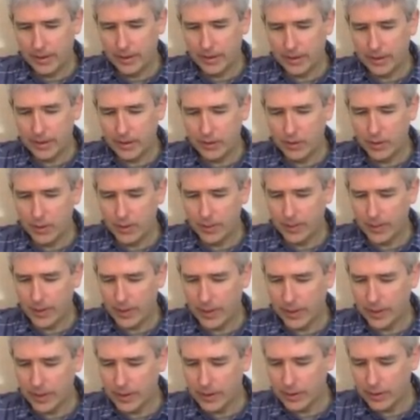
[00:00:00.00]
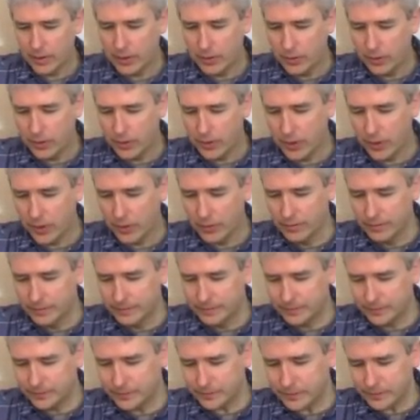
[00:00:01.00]
incorporating into new code.
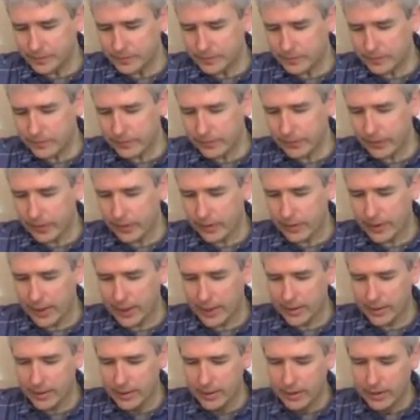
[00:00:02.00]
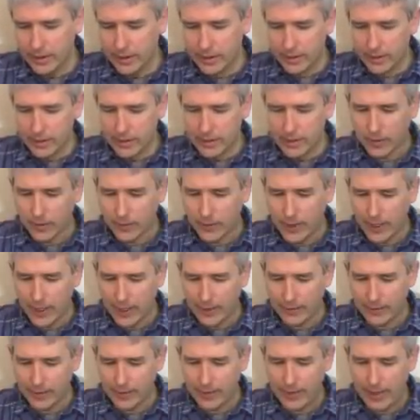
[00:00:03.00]
Then we
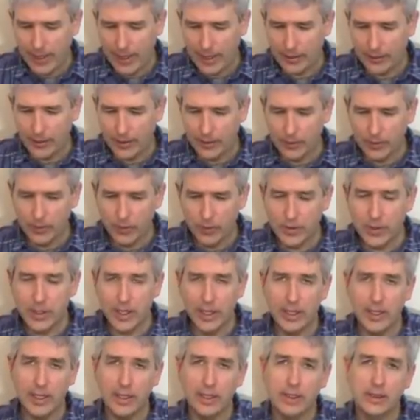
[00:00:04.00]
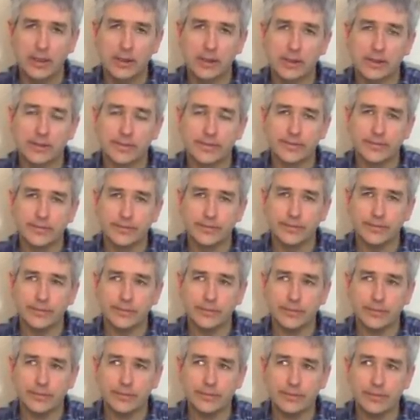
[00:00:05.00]
have the battery rotating
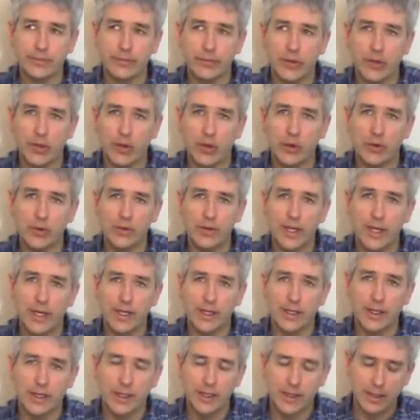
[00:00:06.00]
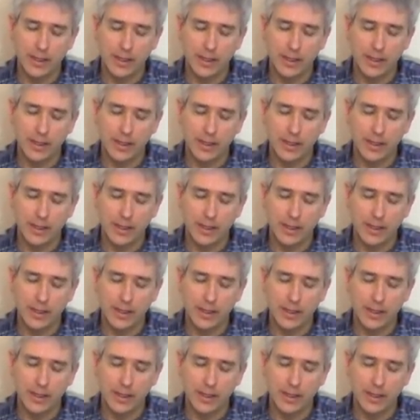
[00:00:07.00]
code that